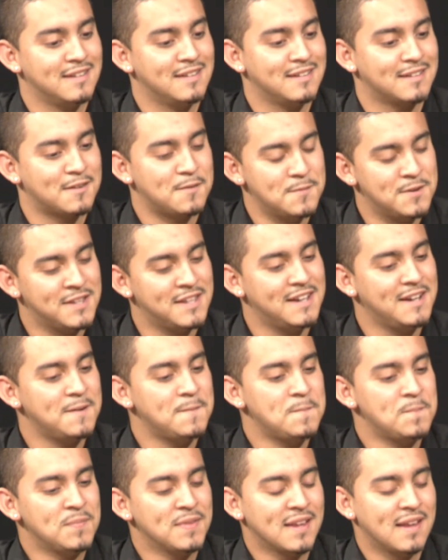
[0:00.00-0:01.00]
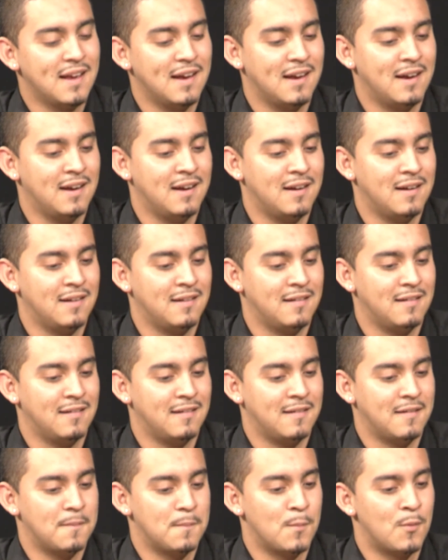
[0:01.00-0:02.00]
community,
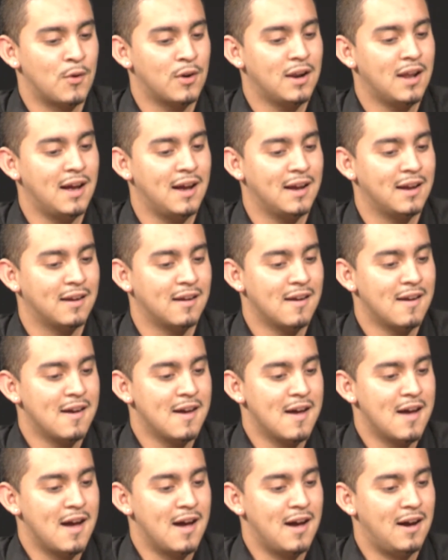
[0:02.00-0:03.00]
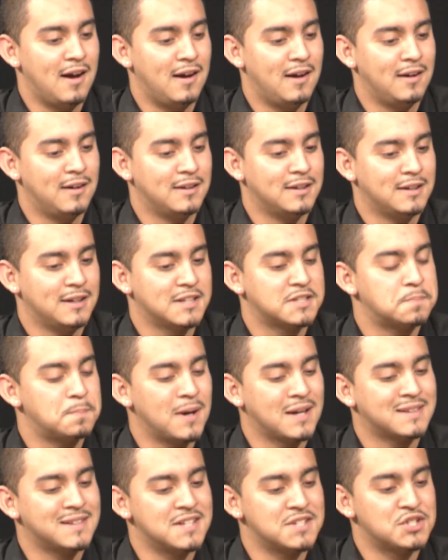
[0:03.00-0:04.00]
and more like
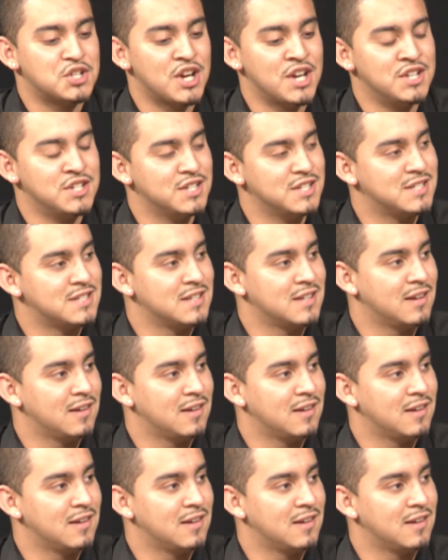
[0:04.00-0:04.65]
expected changes